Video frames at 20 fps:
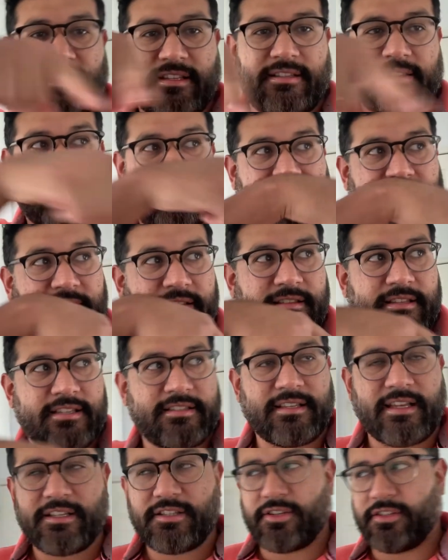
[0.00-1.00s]
this
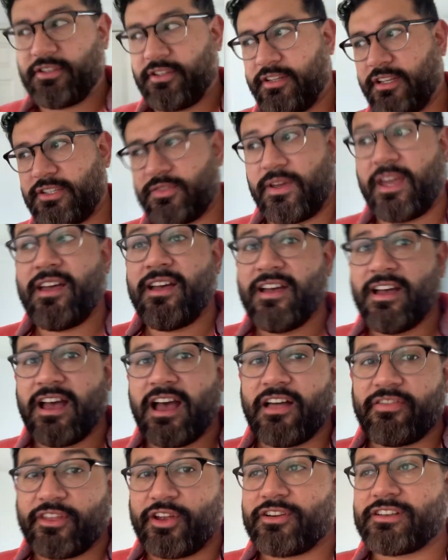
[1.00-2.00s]
side. So I turn this way,
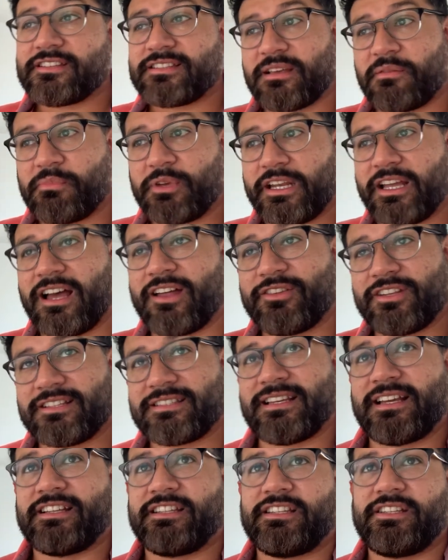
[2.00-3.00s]
and there is somebody on this
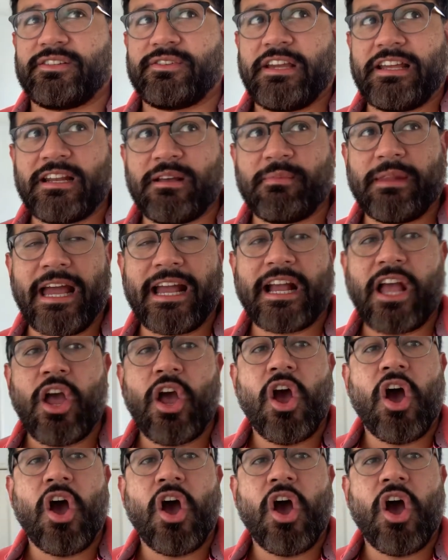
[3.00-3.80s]
side too. And I'm like,